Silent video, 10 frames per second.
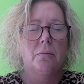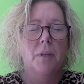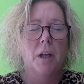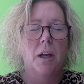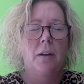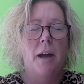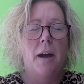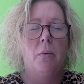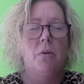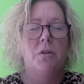And
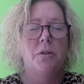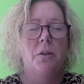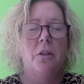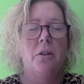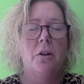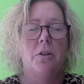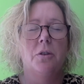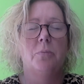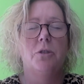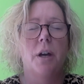now on to the third
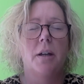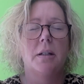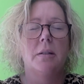object.